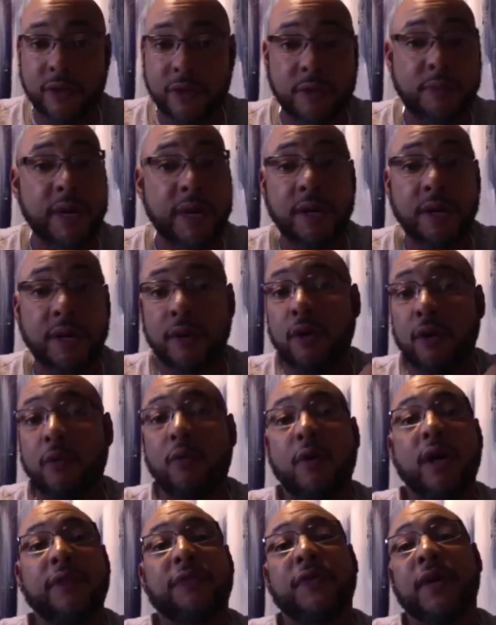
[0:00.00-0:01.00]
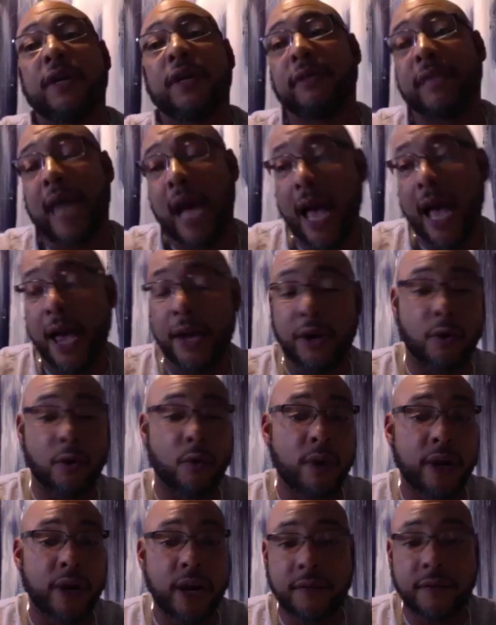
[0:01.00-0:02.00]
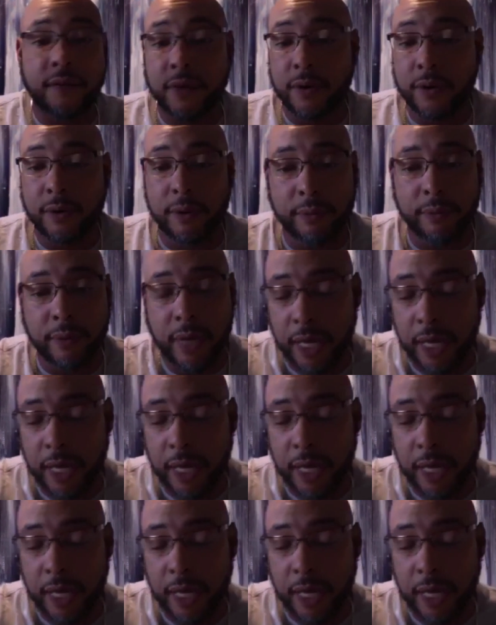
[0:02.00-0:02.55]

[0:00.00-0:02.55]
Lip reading: depending on what their diet or whatever